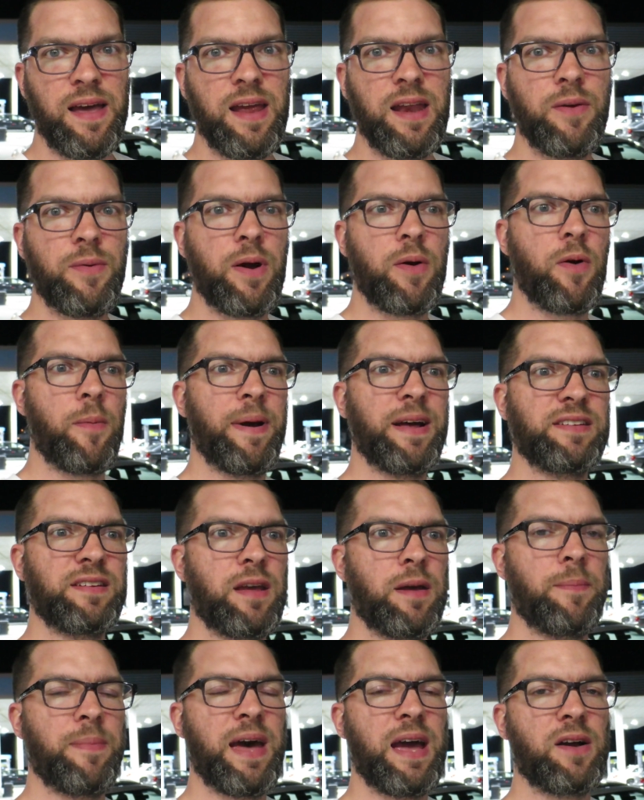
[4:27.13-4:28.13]
Anyway, we're about to
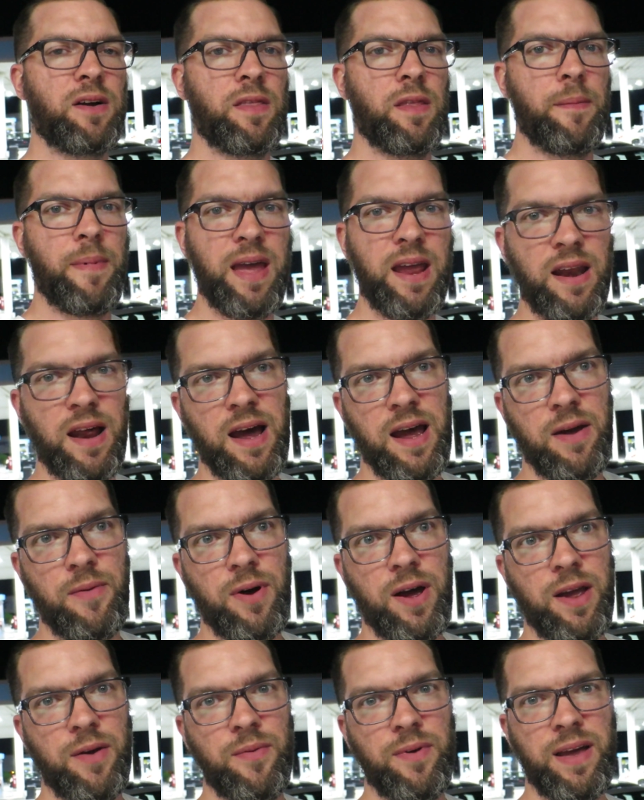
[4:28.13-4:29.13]
get back on the main
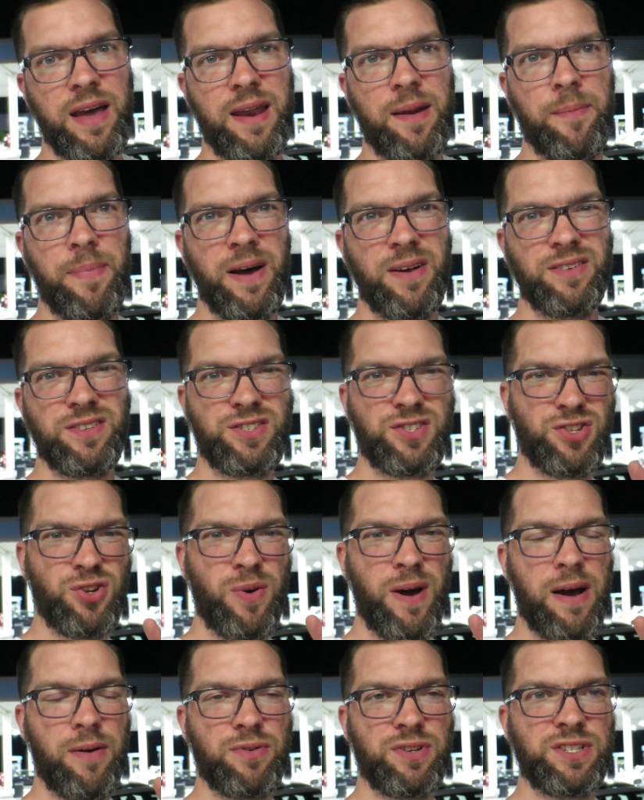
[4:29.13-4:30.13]
highway. We got about
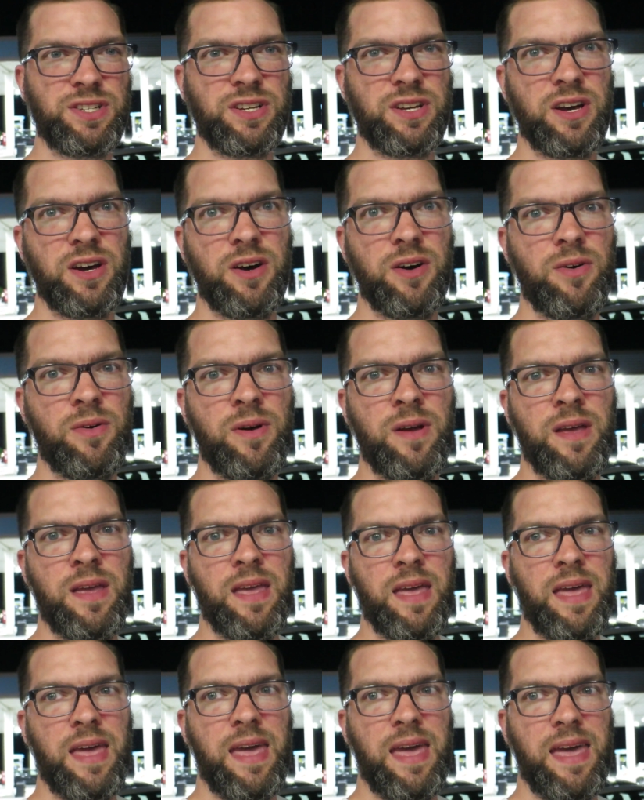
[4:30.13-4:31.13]
2 hours to go,
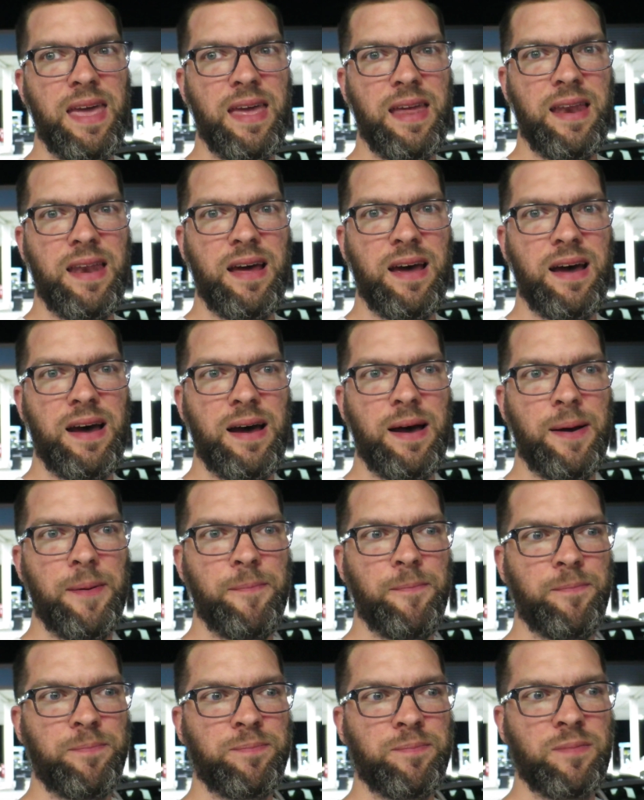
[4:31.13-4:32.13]
and
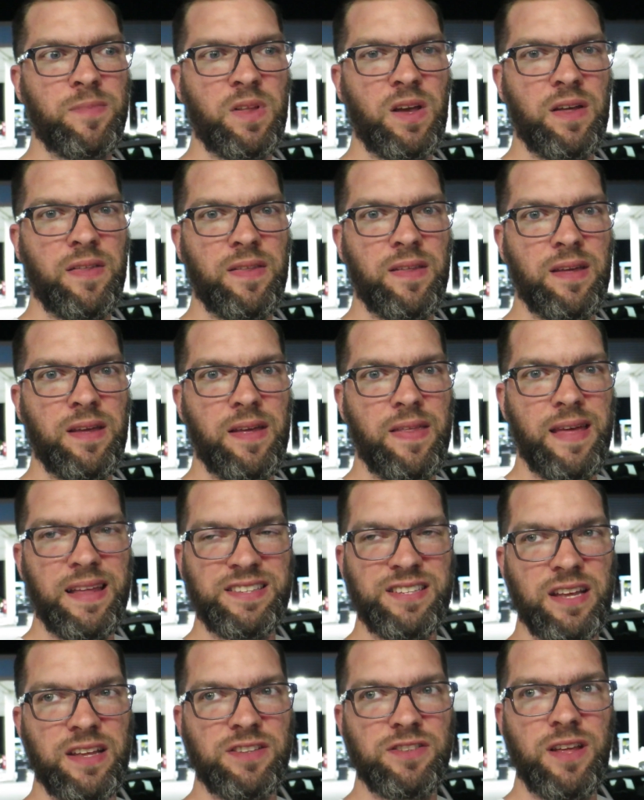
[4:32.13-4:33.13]

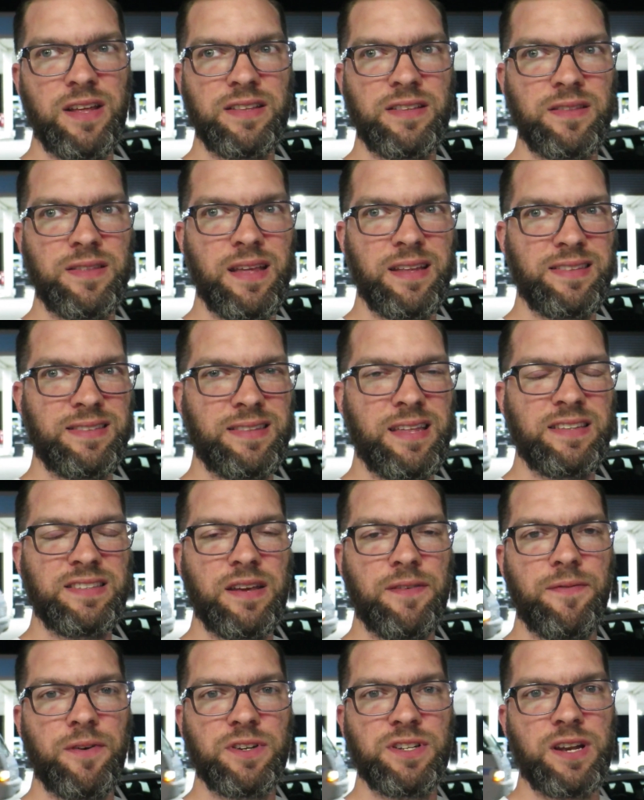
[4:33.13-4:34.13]
that's it. So that's
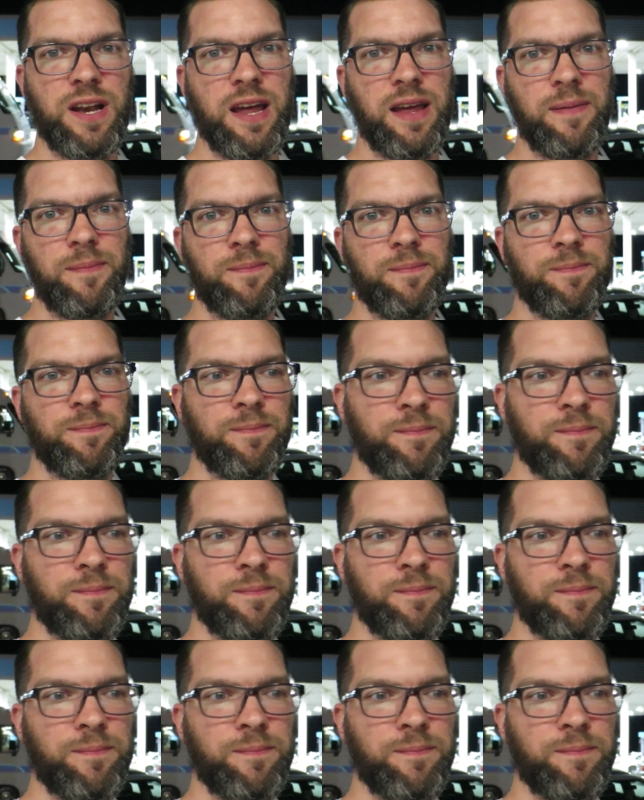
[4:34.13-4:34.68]
it for tonight.